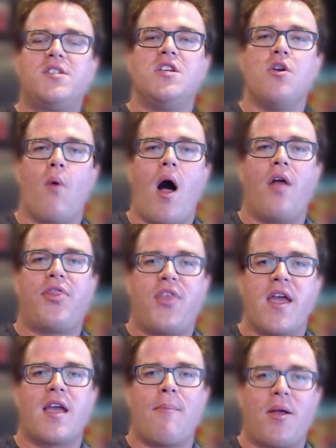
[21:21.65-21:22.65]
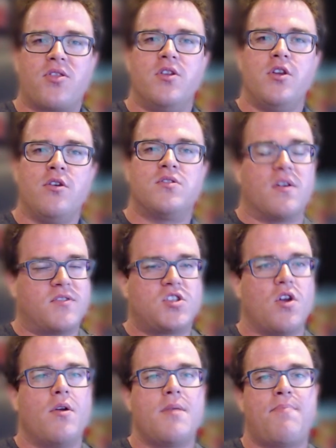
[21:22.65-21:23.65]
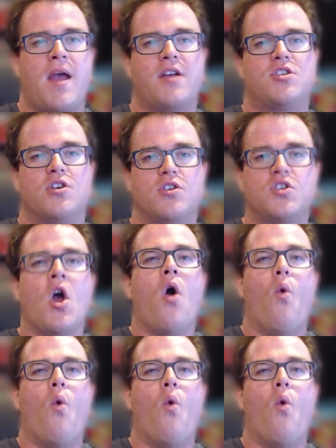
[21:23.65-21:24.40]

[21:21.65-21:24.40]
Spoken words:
do you all think about the news of Sony Pictures